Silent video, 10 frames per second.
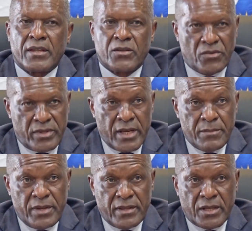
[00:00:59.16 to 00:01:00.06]
it would
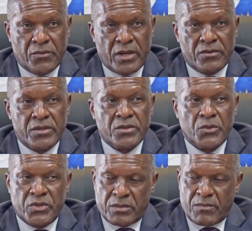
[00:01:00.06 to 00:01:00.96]
then mean that we are going to
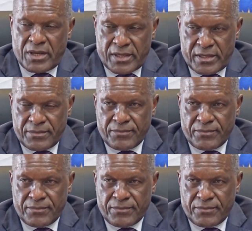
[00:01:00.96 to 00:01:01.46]
lose that market.